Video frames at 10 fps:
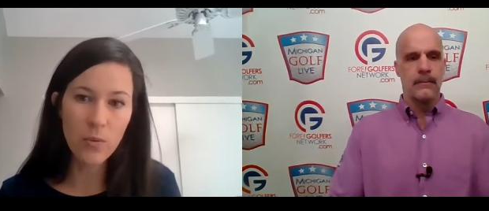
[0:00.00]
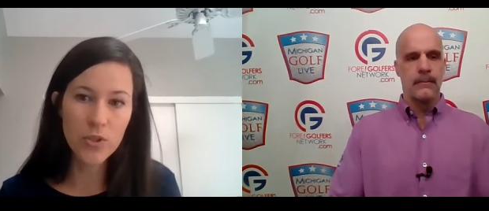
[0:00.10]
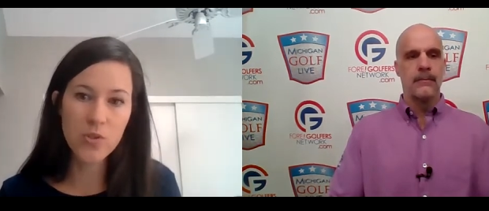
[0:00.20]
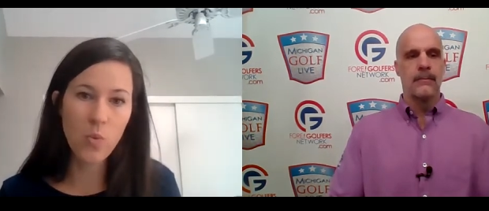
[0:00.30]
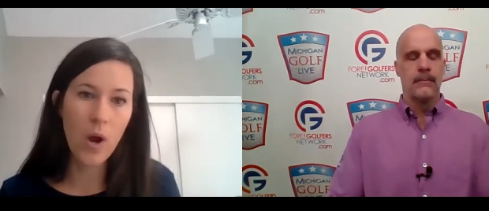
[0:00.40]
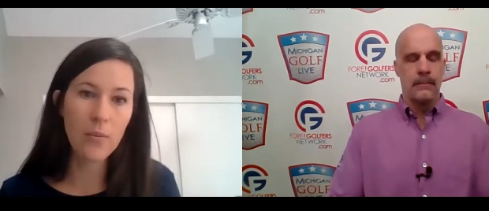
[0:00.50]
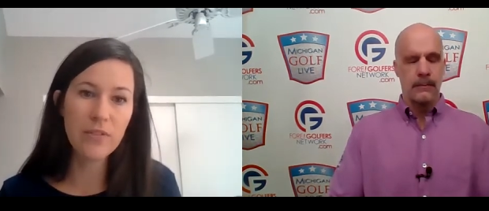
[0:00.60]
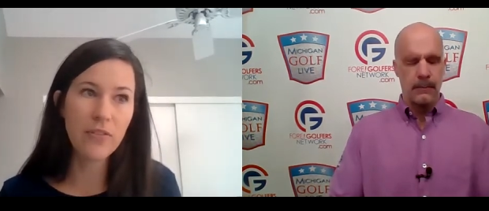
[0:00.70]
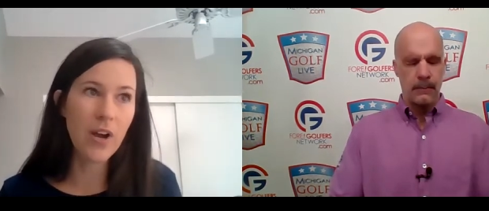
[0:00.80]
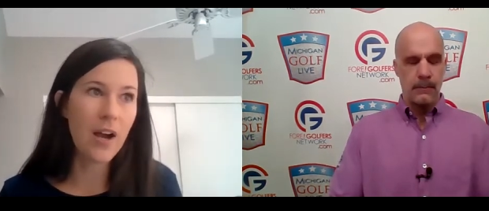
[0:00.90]
Speaker 1: which is why
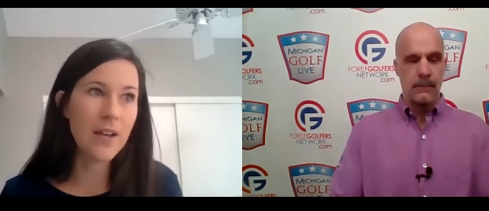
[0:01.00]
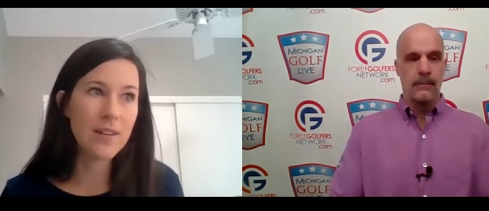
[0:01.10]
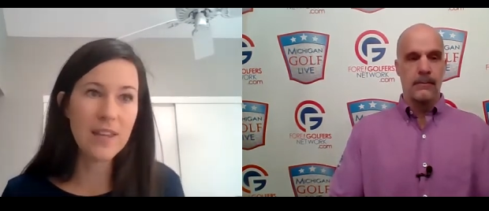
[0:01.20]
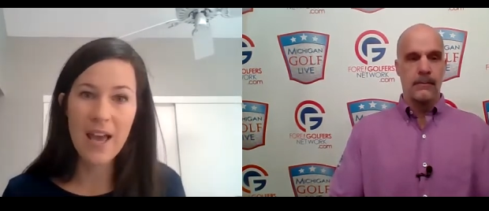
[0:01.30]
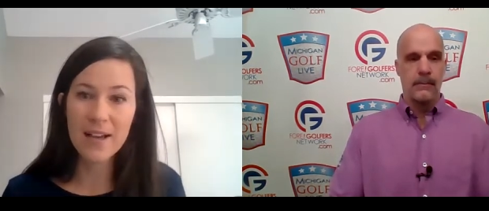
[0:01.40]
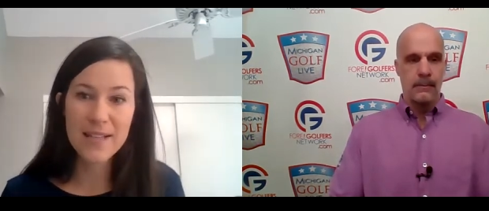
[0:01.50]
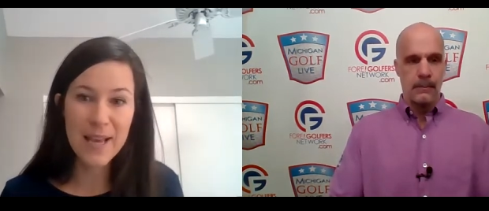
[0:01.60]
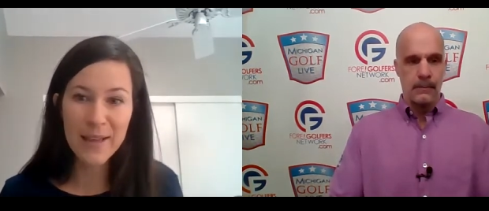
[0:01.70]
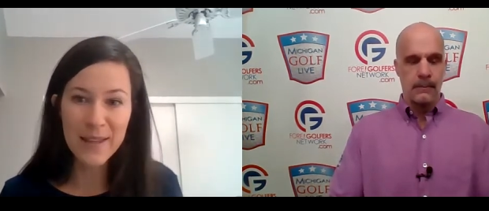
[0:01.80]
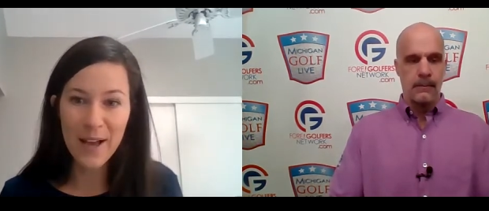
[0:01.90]
we've got the X
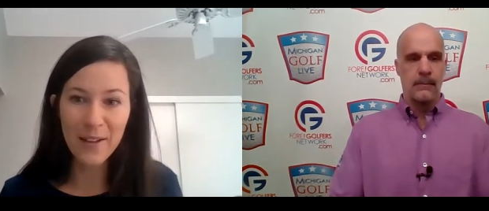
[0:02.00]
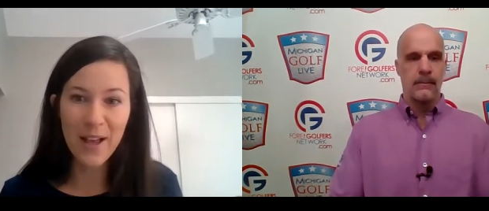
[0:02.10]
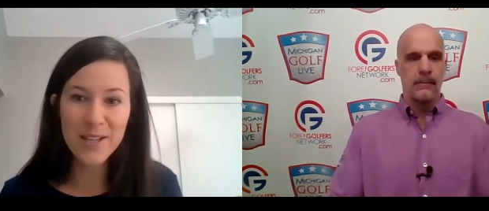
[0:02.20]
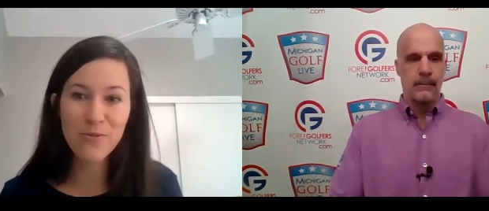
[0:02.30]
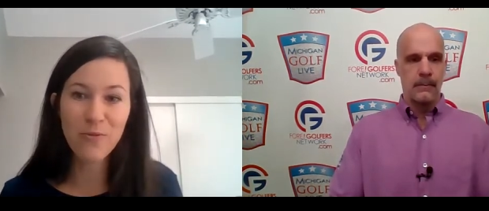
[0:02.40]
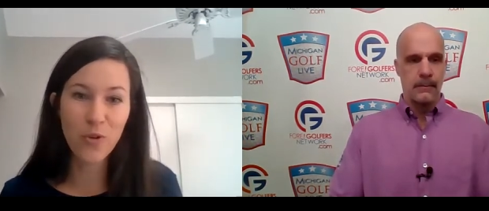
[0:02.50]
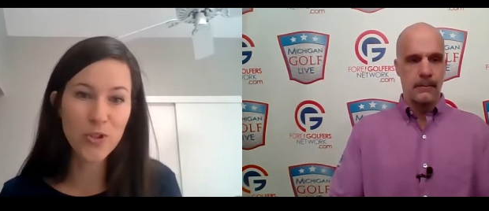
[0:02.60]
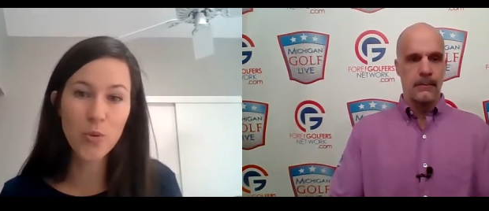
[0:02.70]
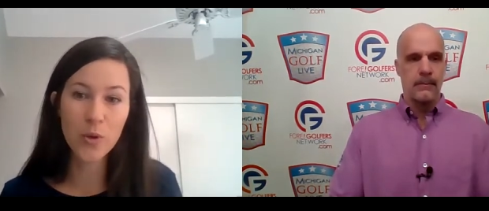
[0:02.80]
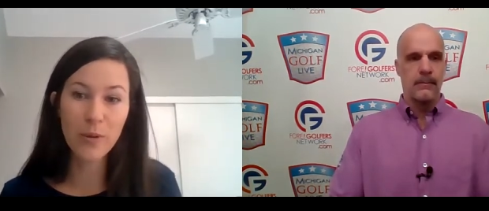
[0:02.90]
and the L S
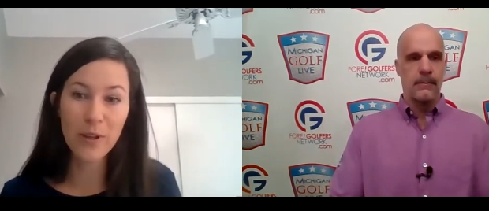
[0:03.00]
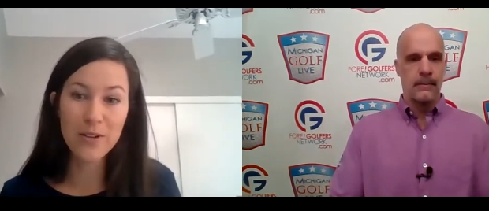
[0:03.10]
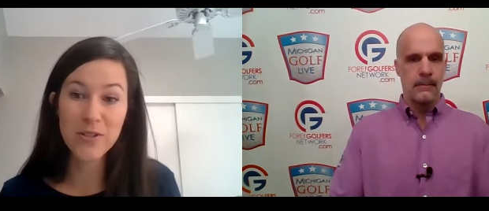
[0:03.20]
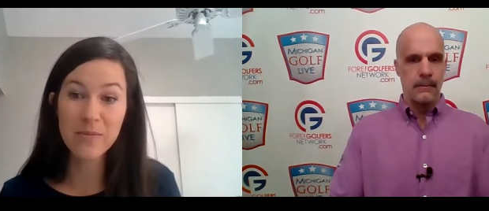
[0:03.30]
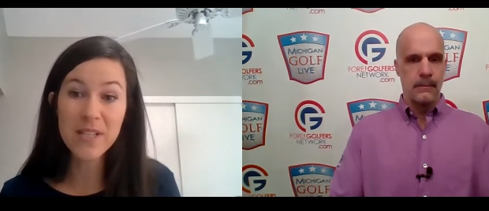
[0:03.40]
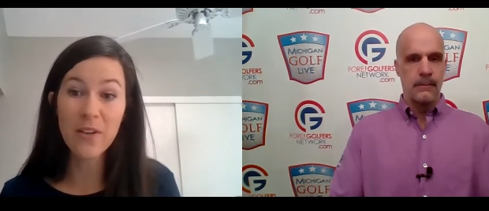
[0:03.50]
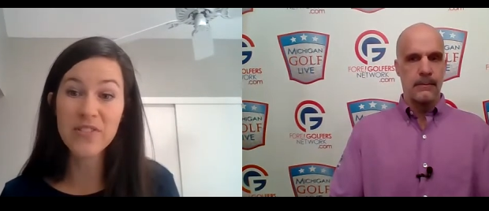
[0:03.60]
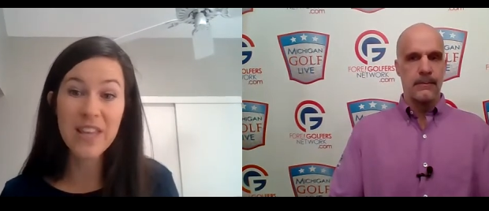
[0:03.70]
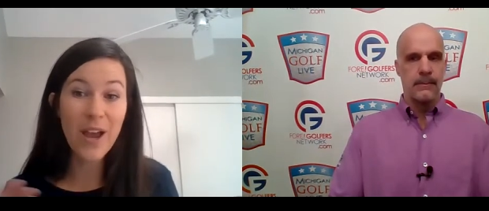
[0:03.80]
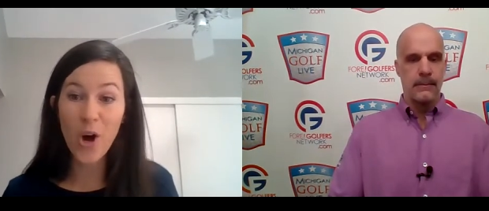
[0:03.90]
for tour players
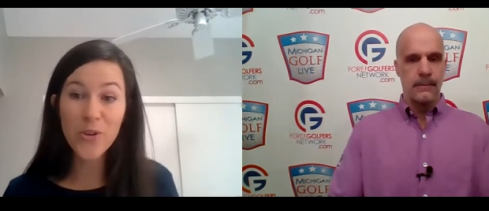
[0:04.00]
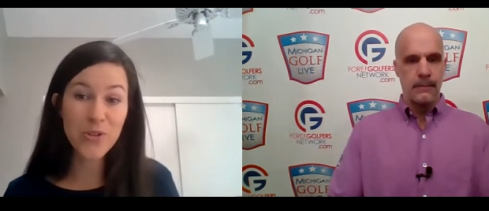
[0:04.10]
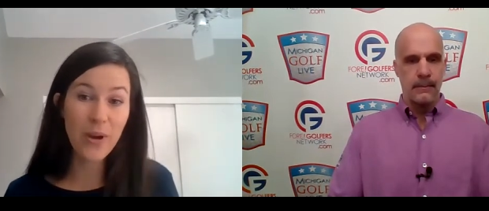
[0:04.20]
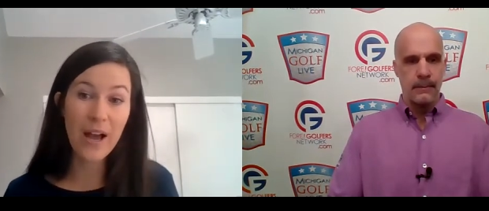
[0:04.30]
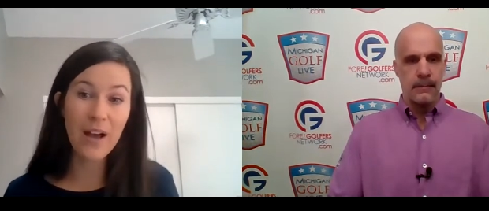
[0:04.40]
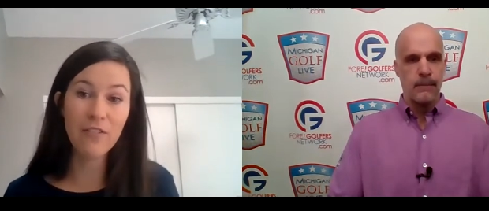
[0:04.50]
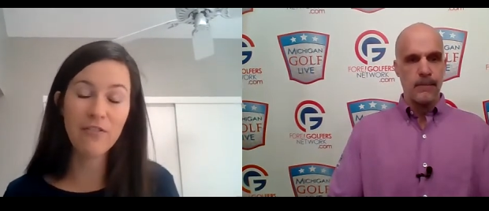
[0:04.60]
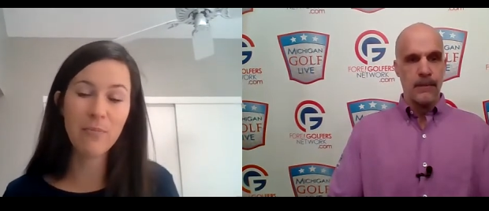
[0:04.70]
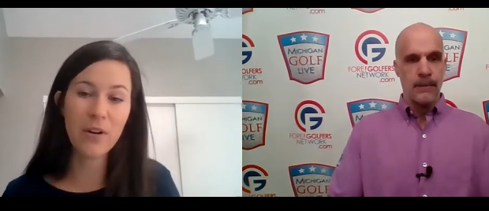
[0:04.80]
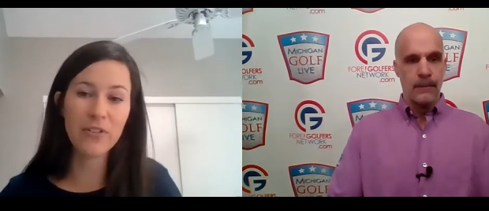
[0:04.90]
themselves. They also have
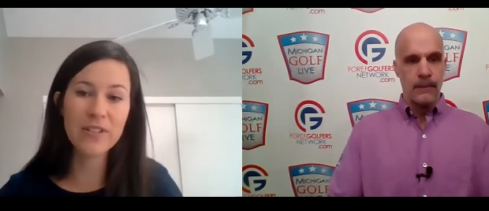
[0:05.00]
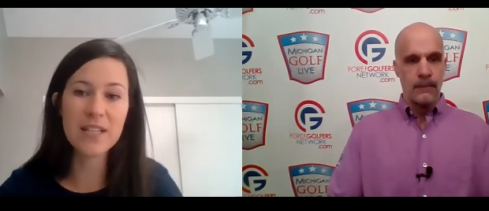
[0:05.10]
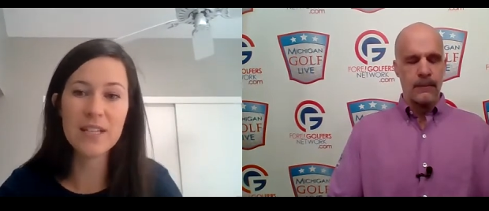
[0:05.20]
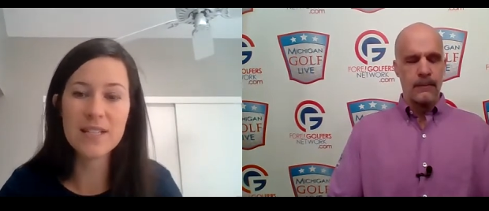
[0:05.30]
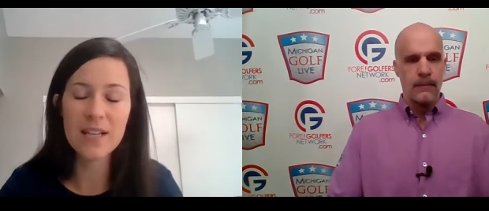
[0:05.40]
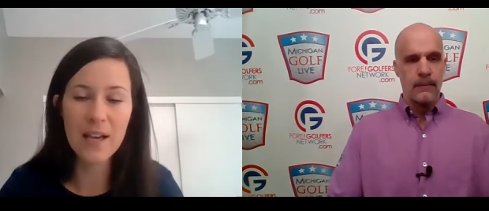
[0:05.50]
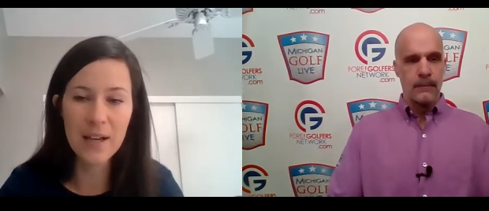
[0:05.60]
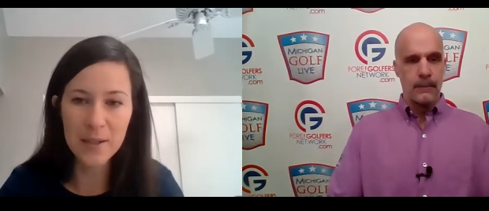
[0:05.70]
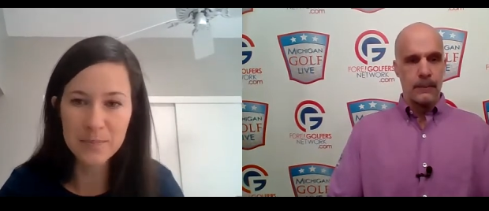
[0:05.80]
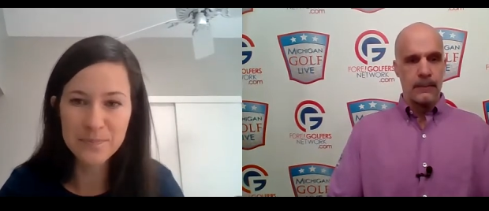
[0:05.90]
preferences.
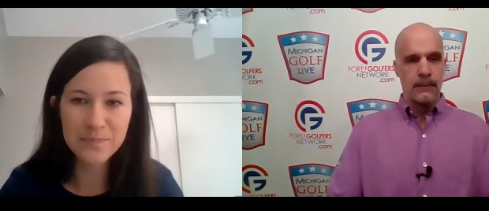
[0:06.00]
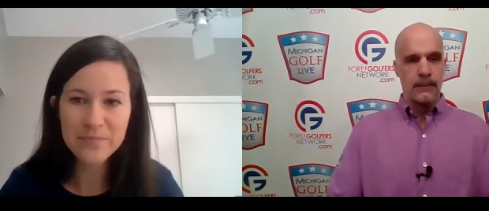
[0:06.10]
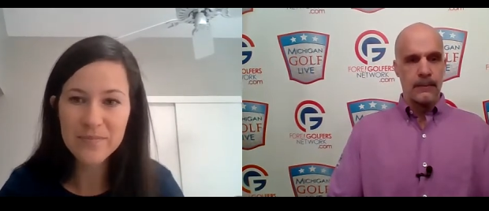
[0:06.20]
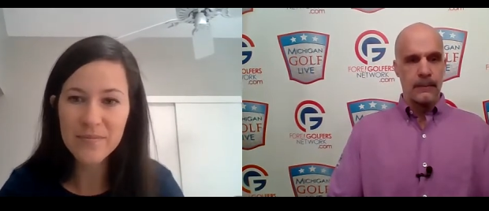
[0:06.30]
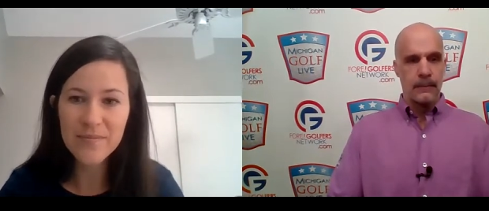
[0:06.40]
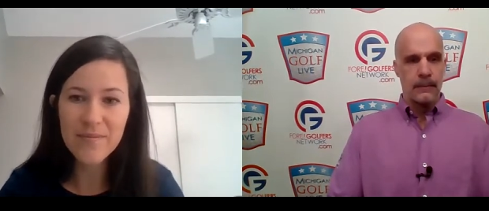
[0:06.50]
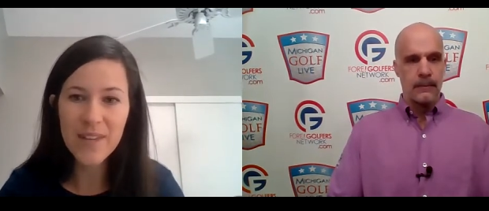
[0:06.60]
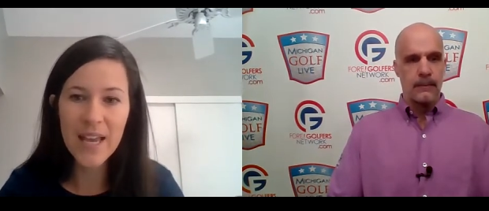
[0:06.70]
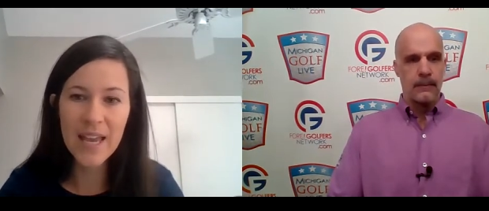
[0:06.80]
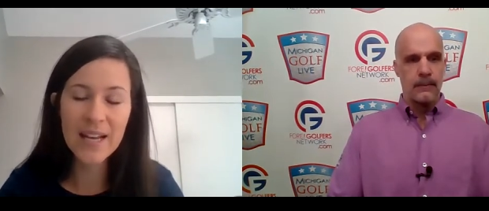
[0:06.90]
Um,
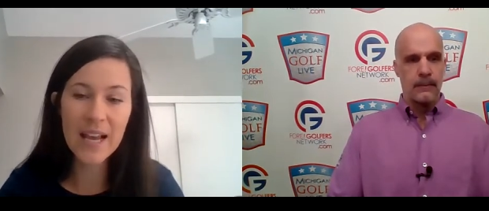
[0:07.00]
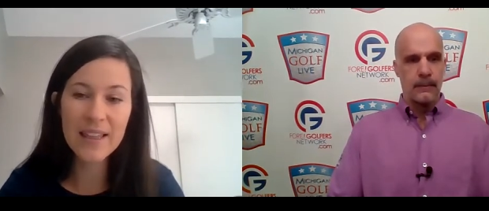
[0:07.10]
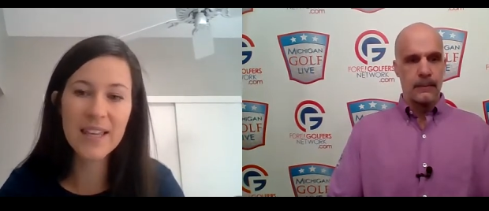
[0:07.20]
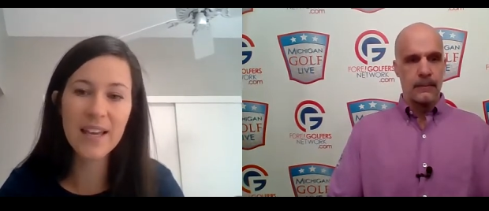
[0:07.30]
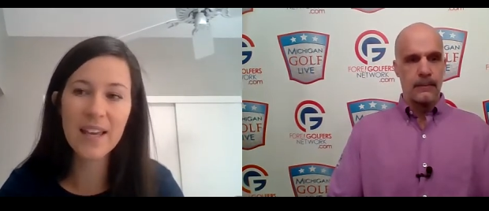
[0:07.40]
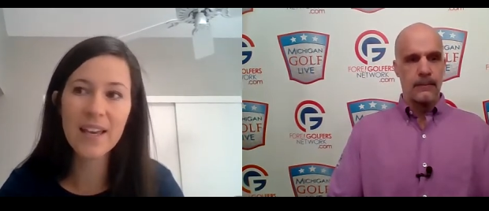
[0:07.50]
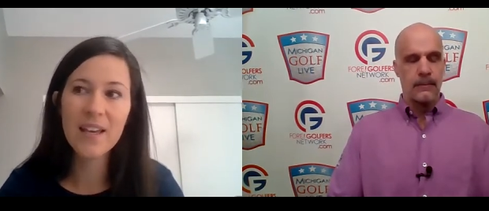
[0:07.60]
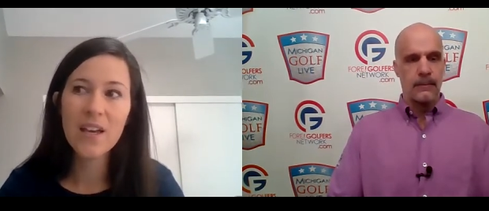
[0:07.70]
and I think